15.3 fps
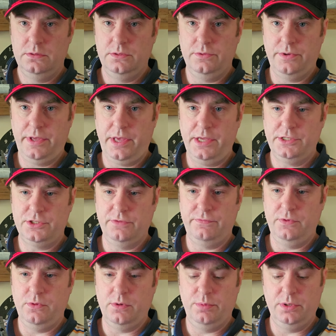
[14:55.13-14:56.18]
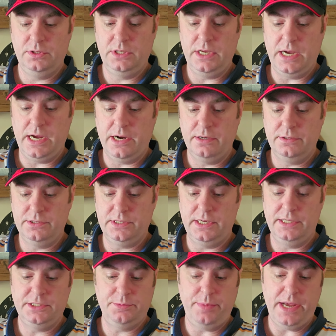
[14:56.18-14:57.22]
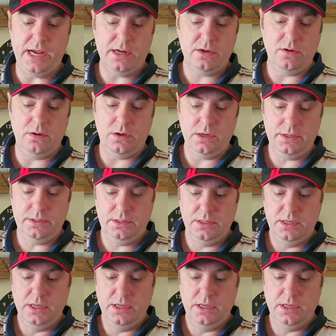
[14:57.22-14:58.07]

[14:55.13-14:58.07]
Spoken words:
Okay, so if you want to put the iron sights back on,